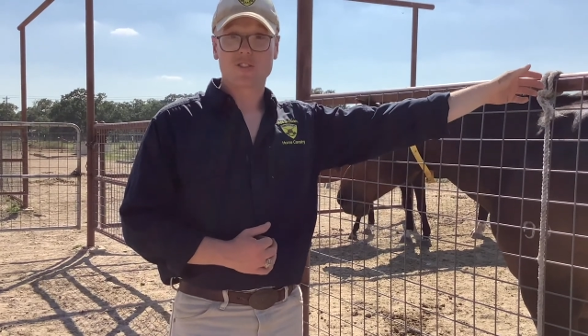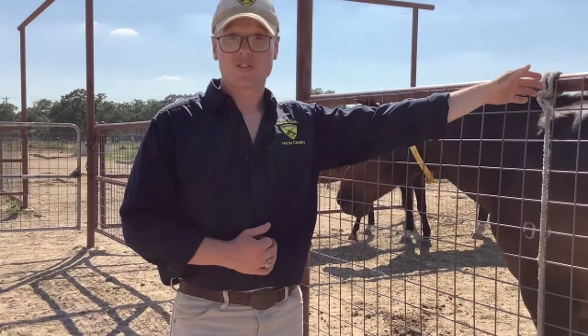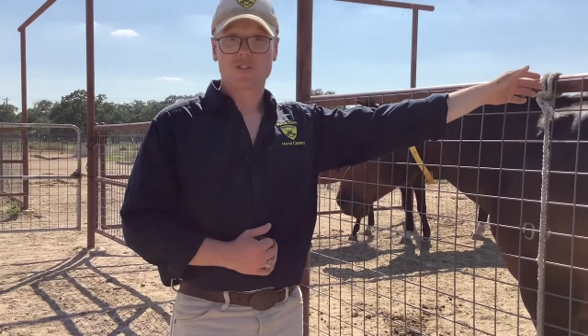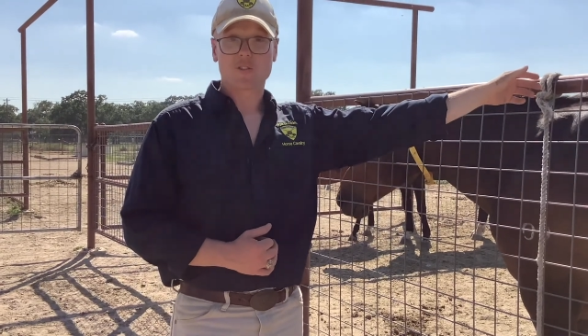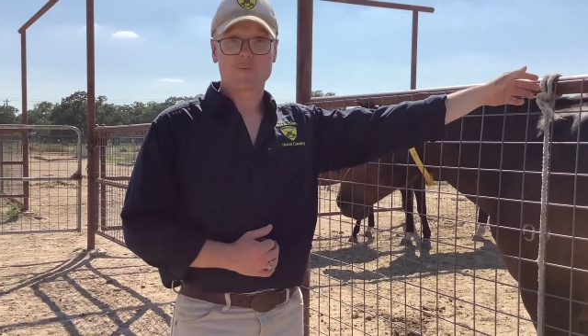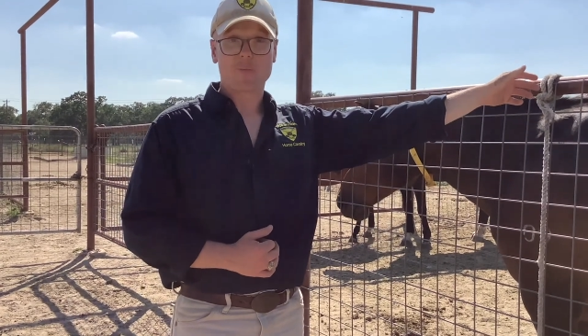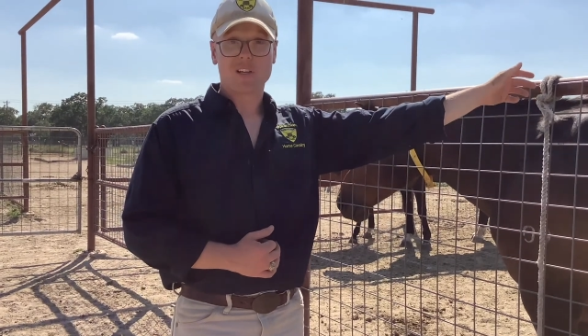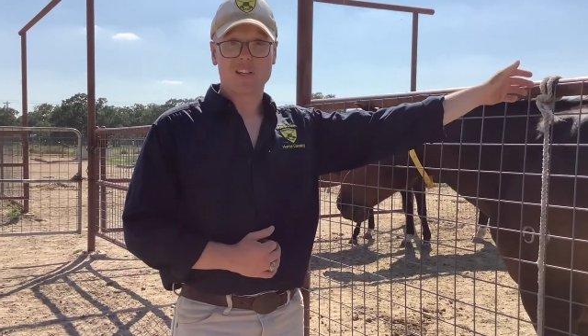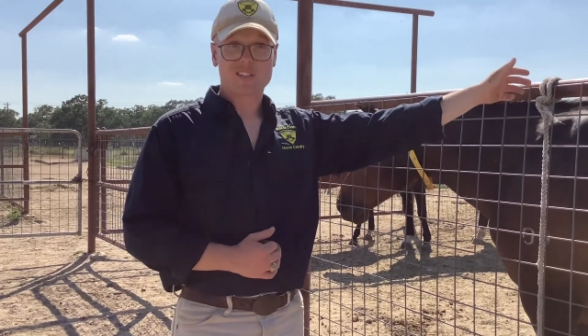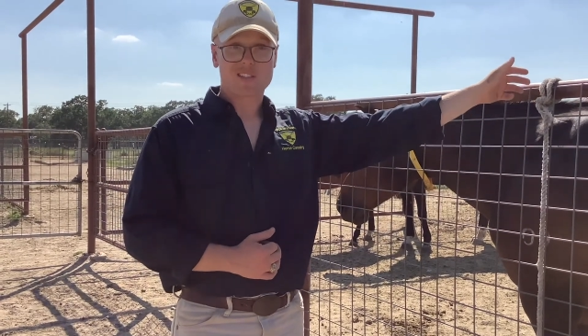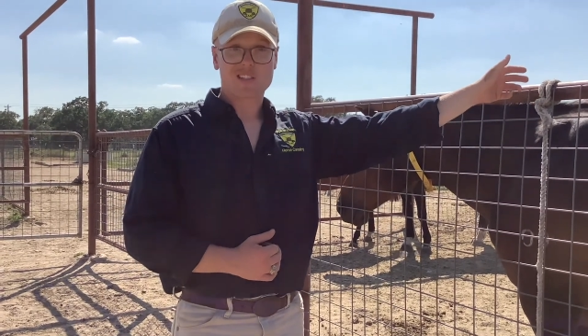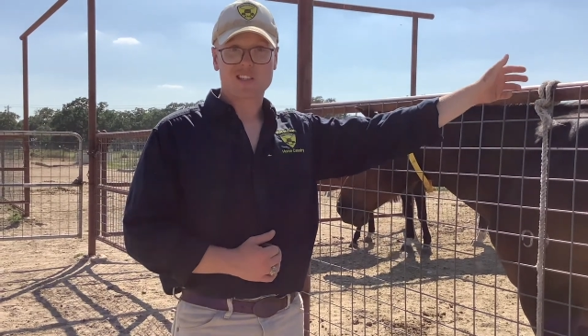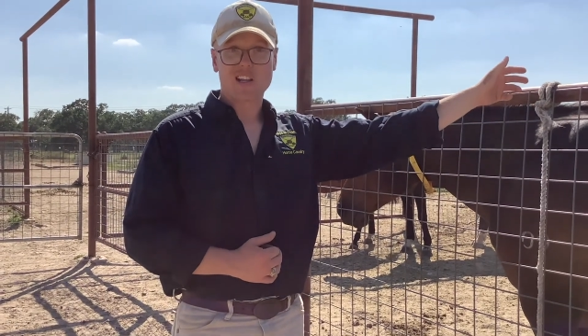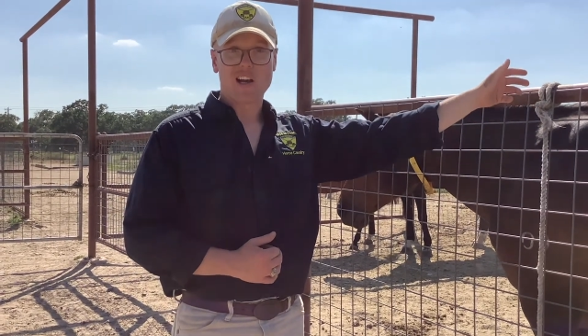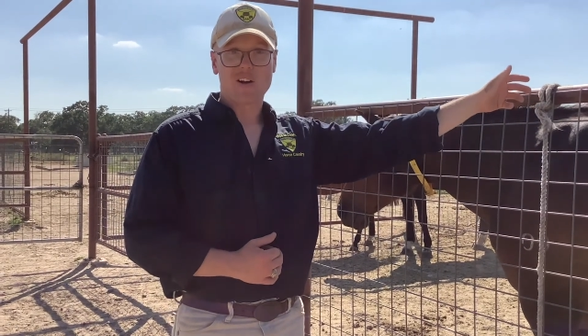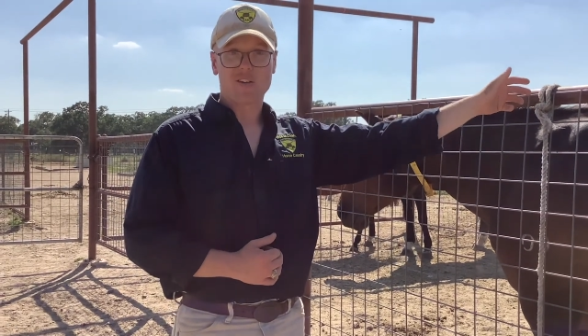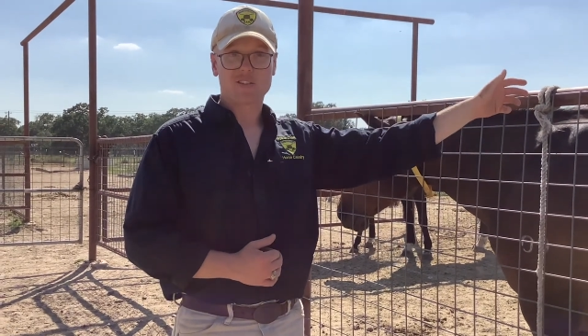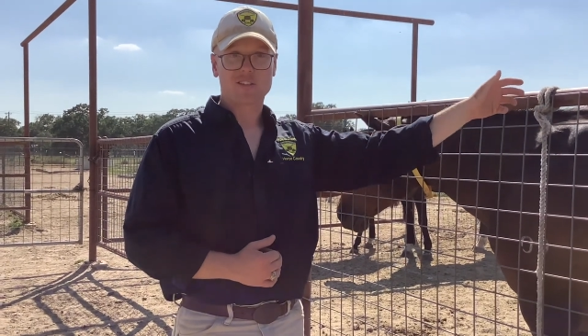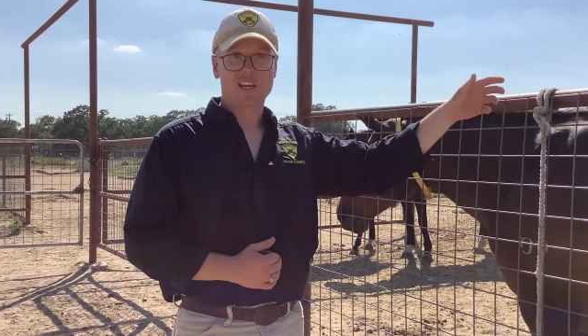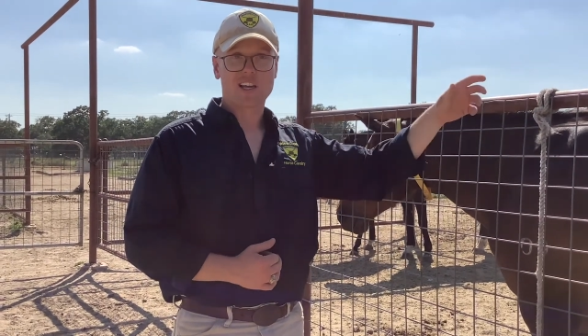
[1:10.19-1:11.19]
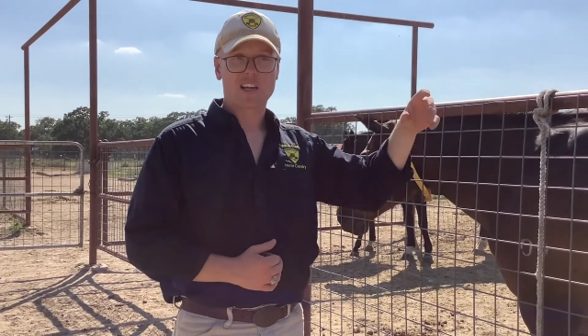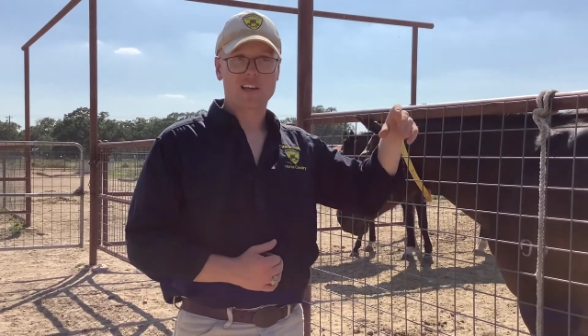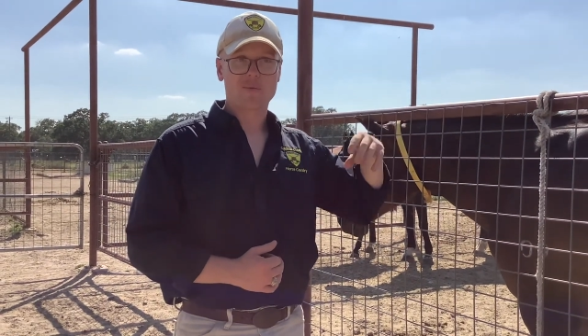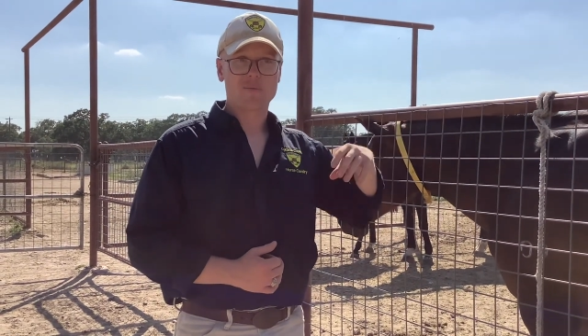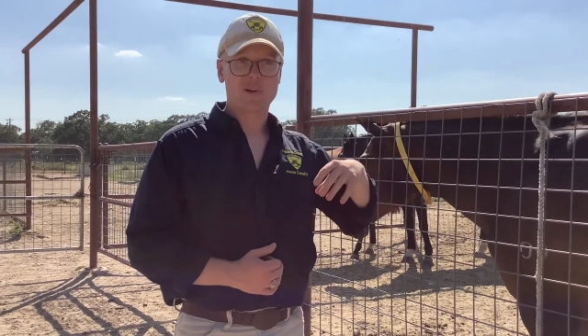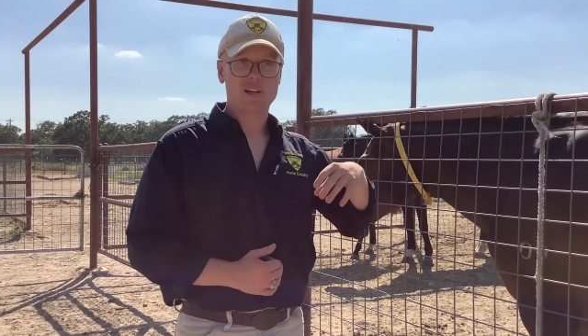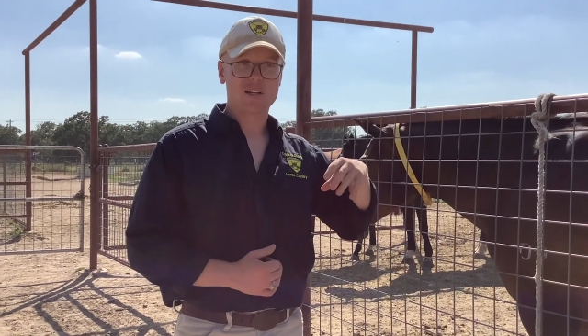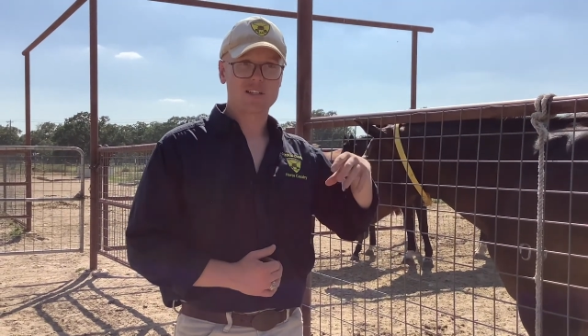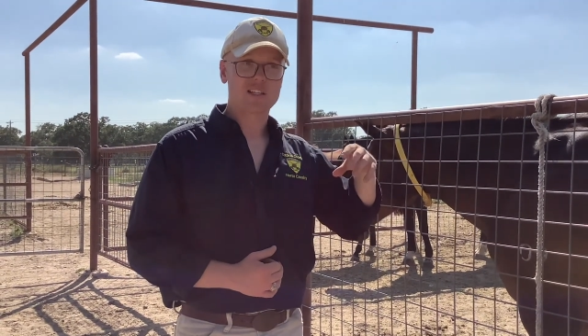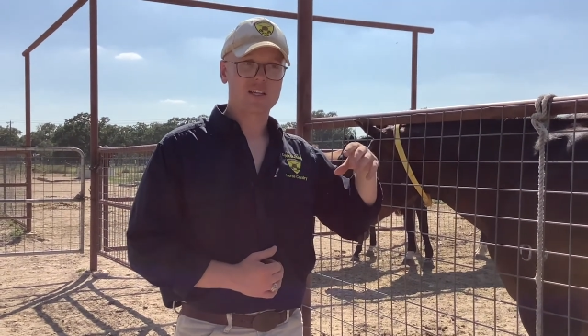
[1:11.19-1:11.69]
is just being slow and taking a
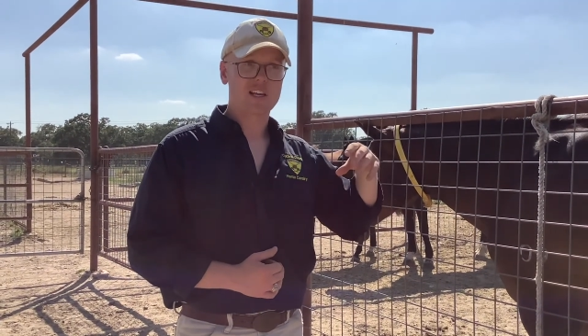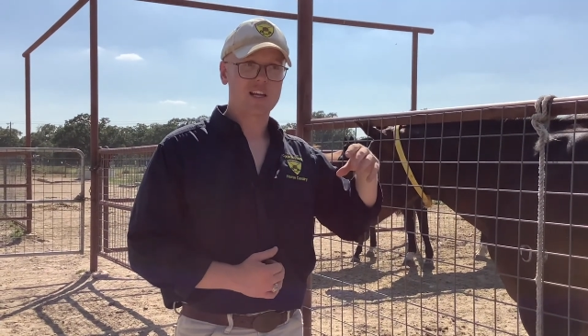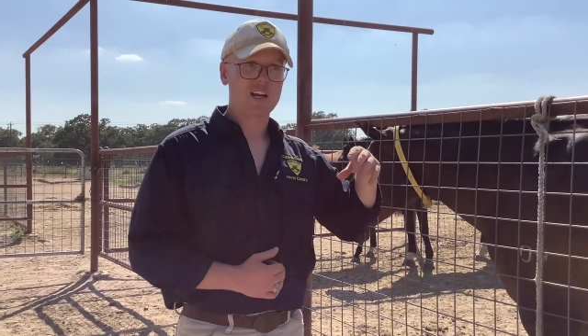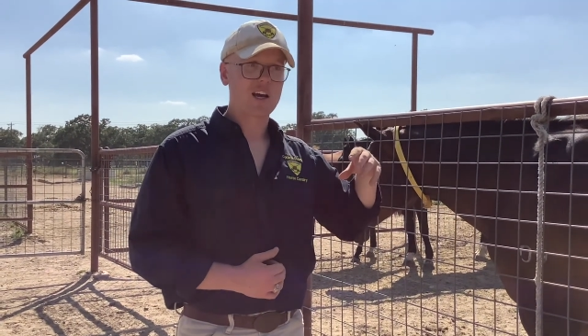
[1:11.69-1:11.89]
minute to get